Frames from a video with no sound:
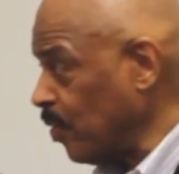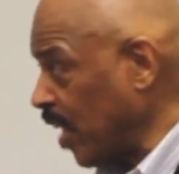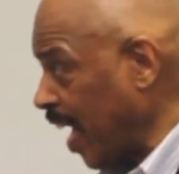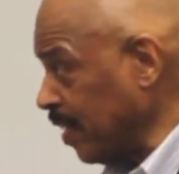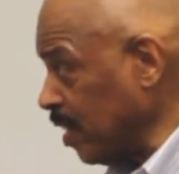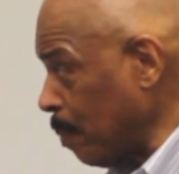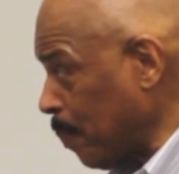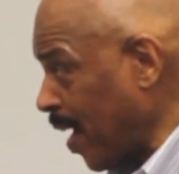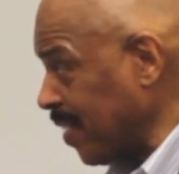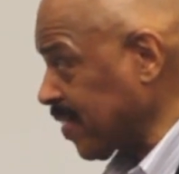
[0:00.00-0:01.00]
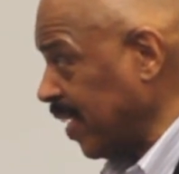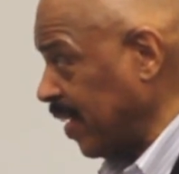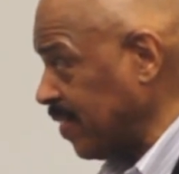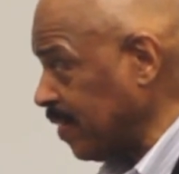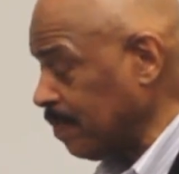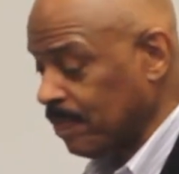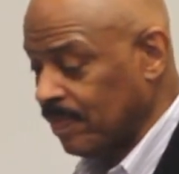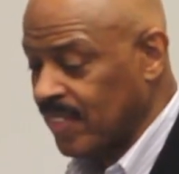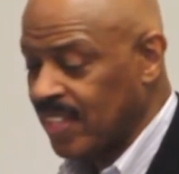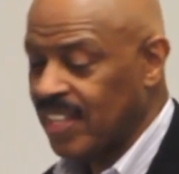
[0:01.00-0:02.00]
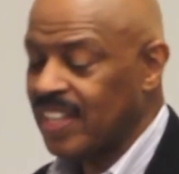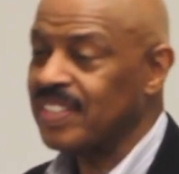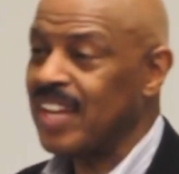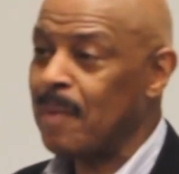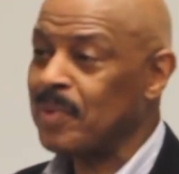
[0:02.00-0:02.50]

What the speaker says: That little process. Now